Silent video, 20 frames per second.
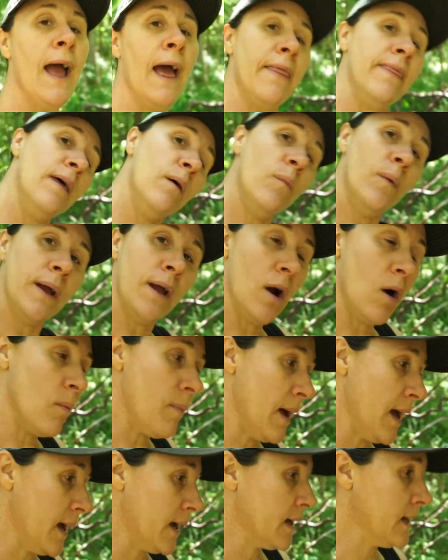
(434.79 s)
And then we go
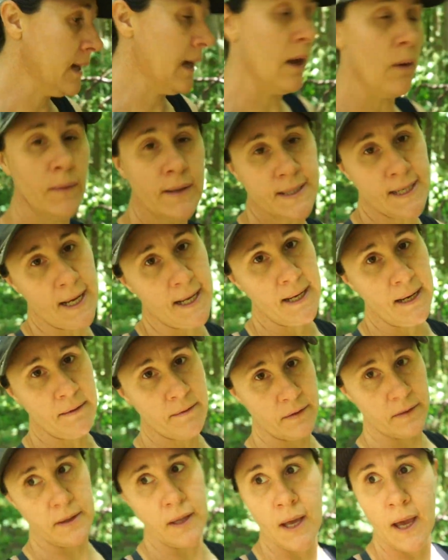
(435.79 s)
back and we tighten
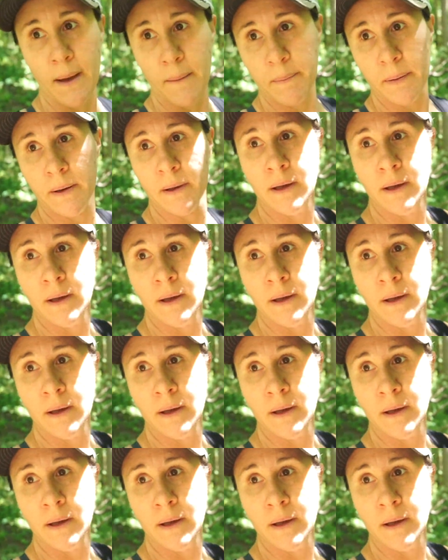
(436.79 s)
everything up.